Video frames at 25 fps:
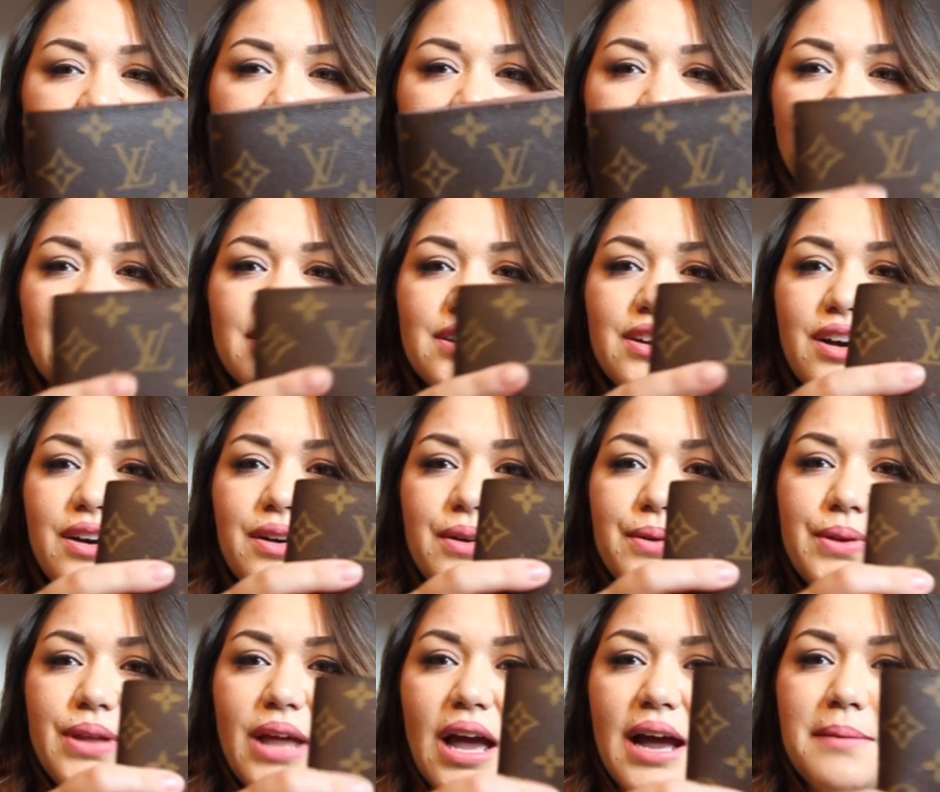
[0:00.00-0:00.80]
I don't
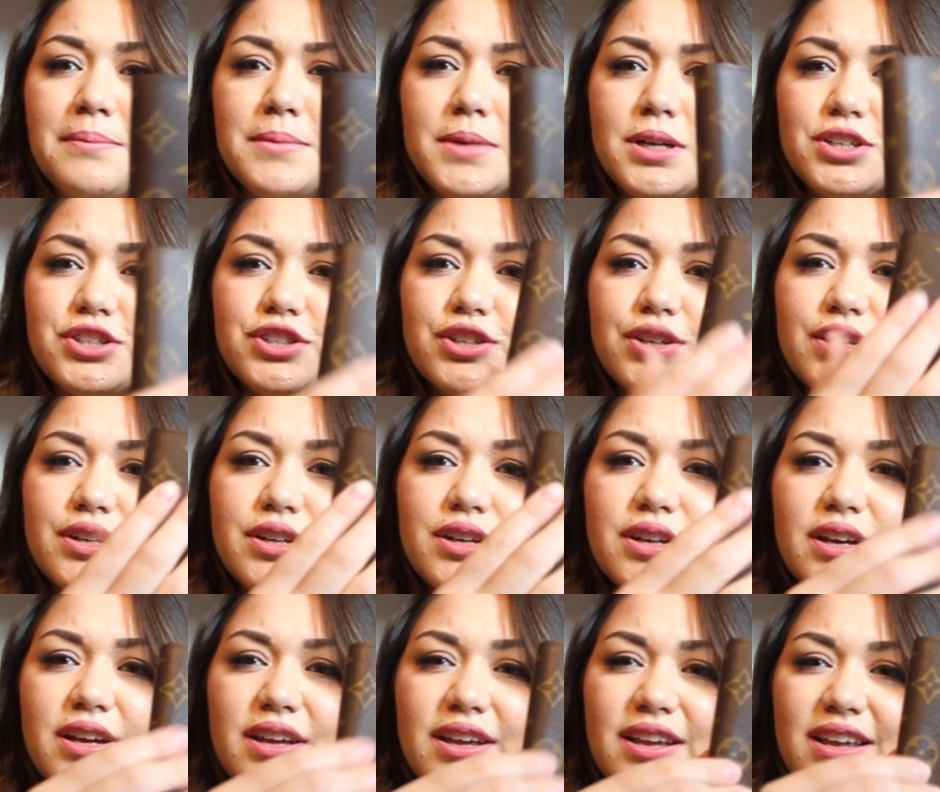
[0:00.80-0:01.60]
know, I'm not sure
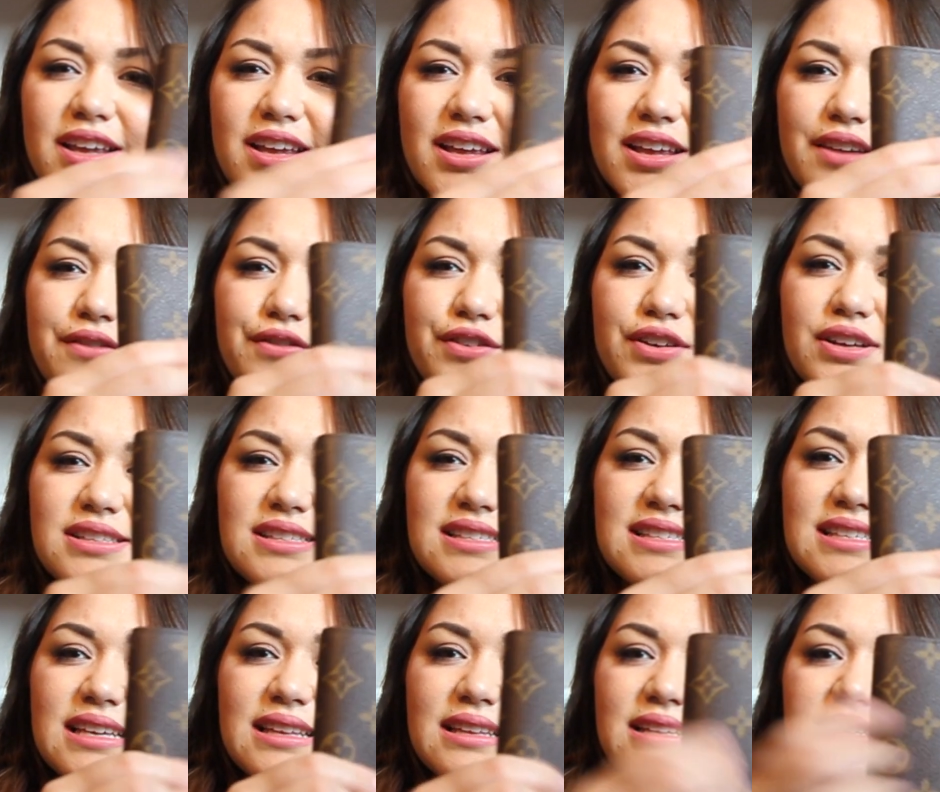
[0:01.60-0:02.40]
if you can
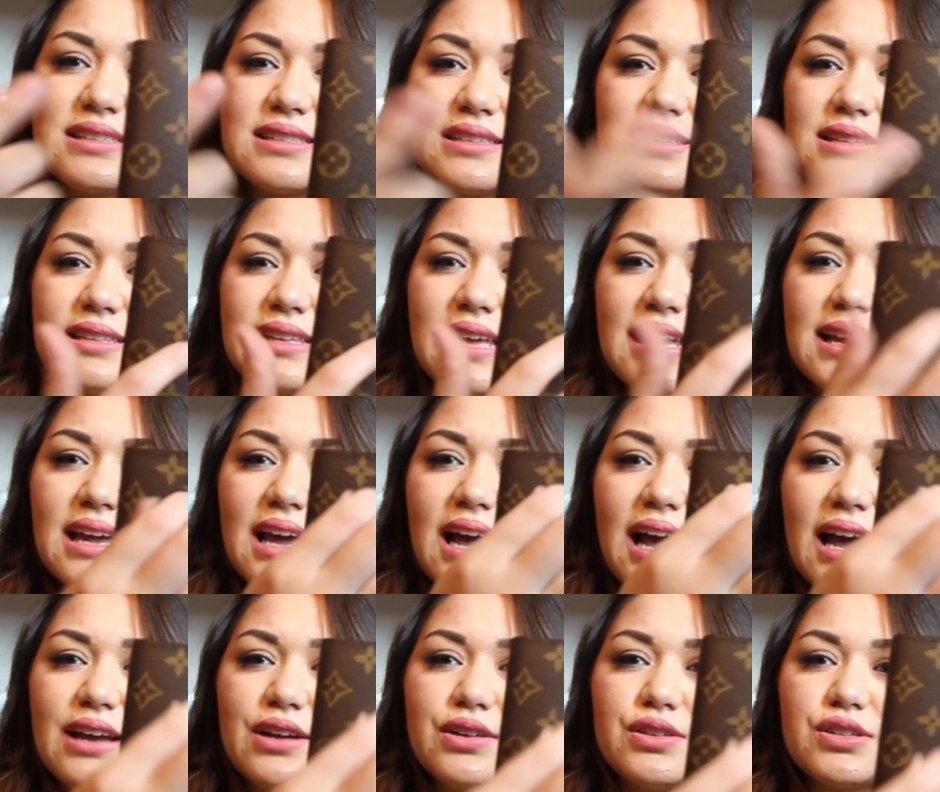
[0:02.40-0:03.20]
see this, like
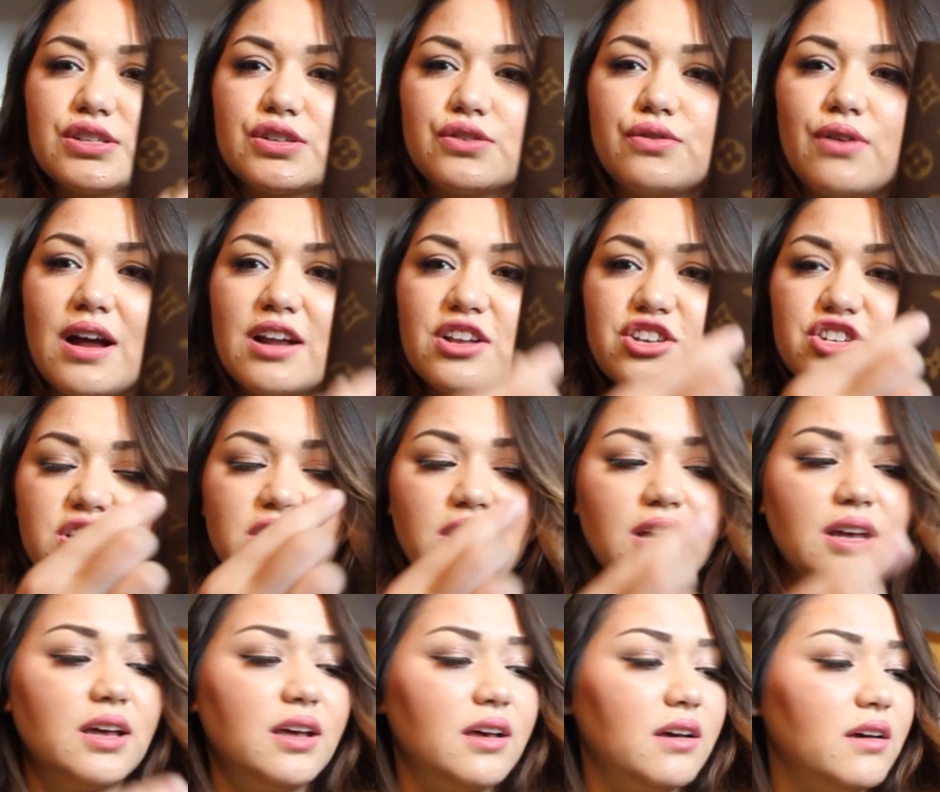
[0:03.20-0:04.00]
I could scratch
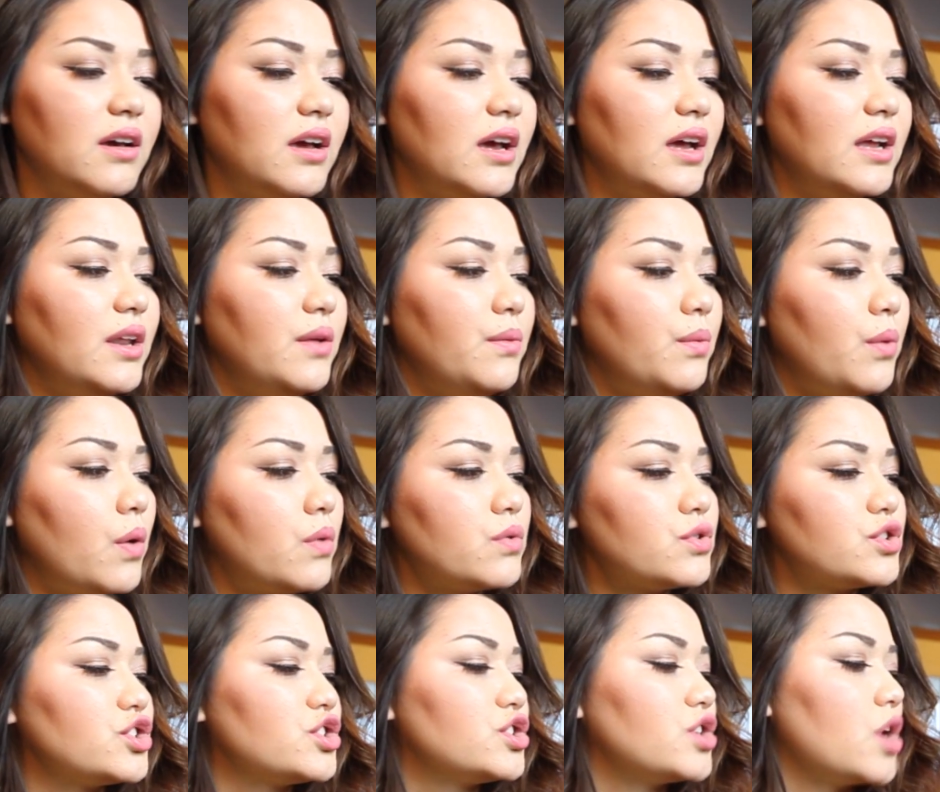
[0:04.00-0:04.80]
it and it
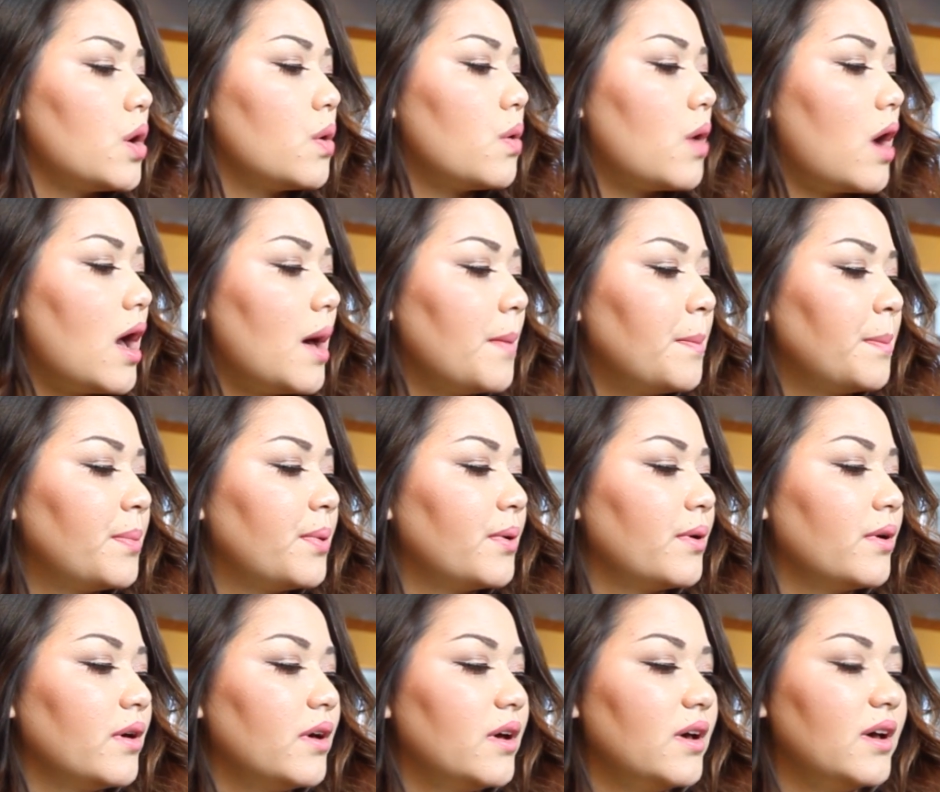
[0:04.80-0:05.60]
won't show up.
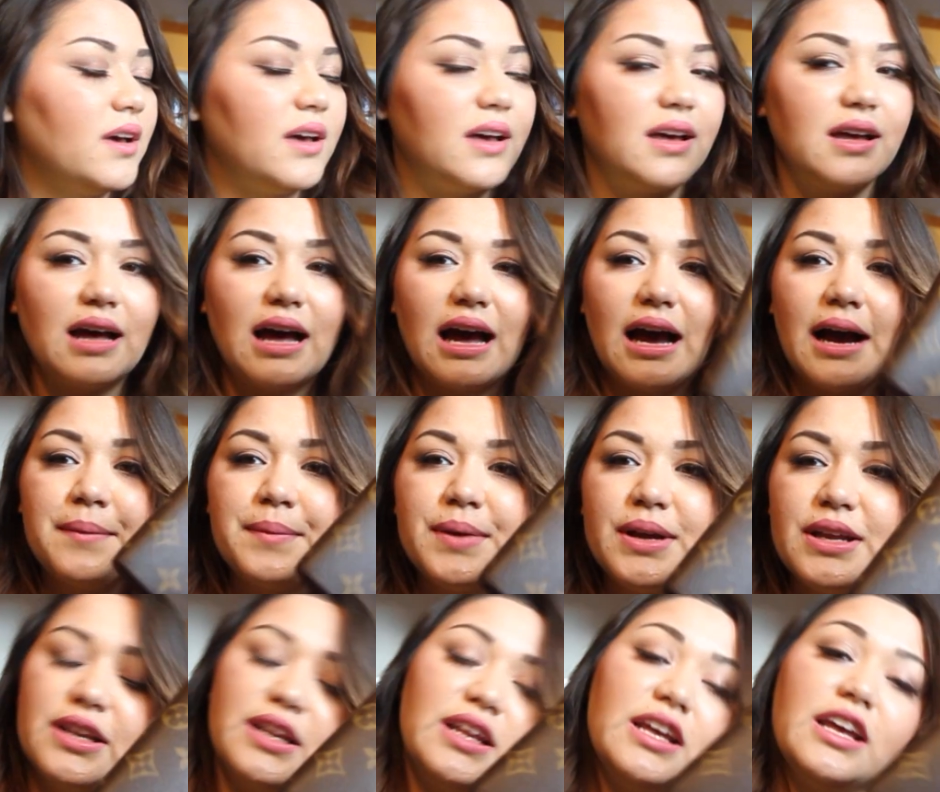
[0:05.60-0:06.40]
I
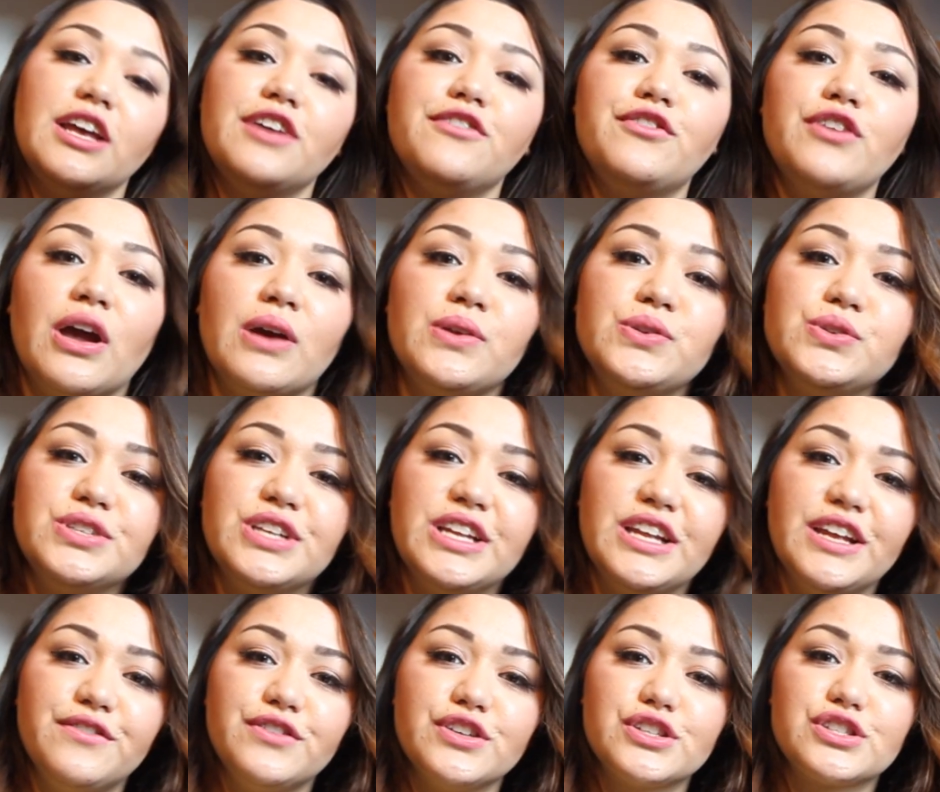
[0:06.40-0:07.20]
mean, if
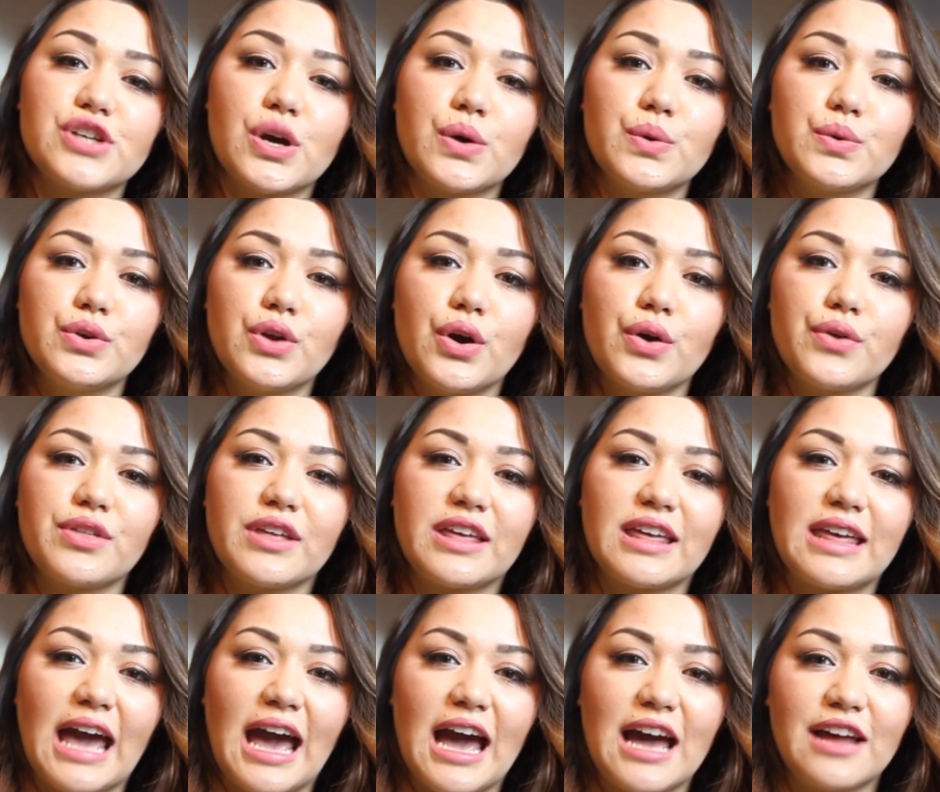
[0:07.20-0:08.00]
you don't know, the
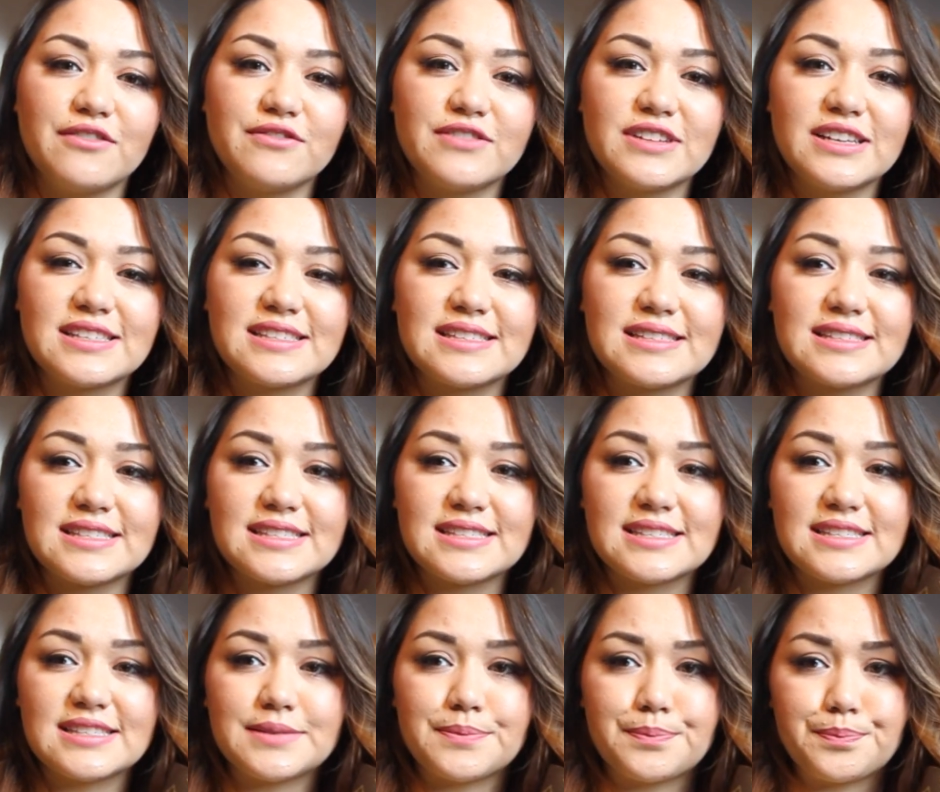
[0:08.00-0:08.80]

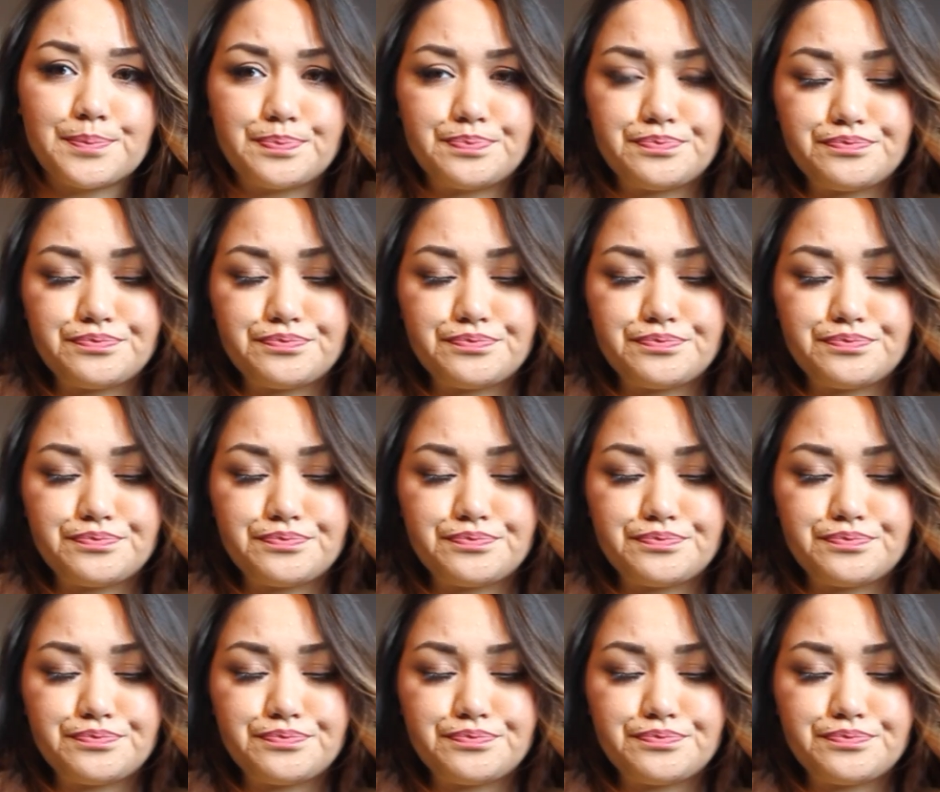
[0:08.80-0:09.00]
canvas,